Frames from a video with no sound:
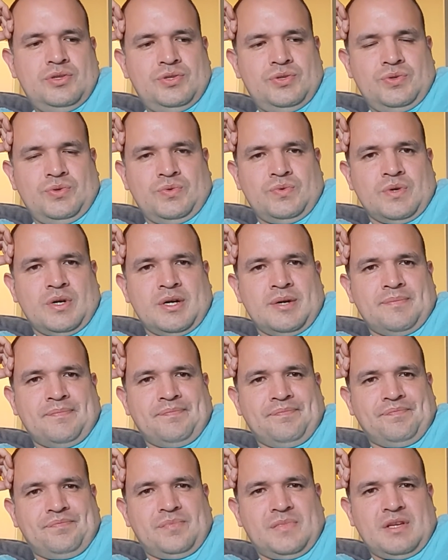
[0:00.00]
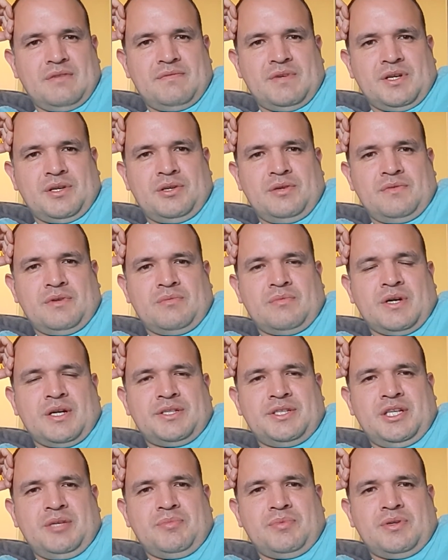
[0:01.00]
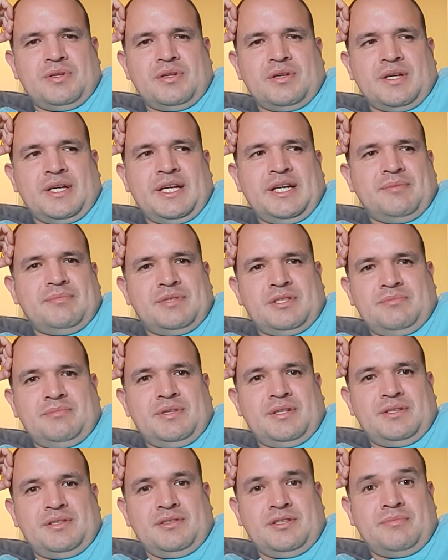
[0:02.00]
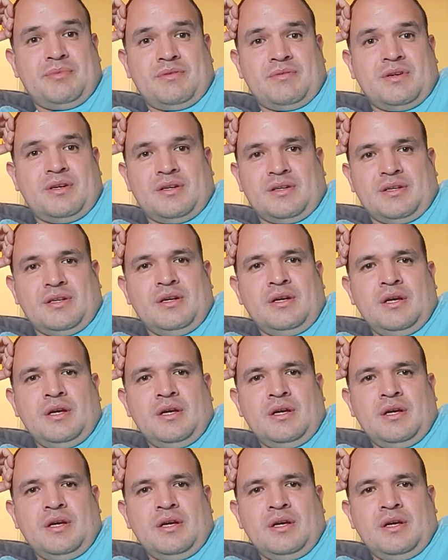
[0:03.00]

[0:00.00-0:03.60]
to Vancouver to watch any more of their games. I mean, don't get me wrong.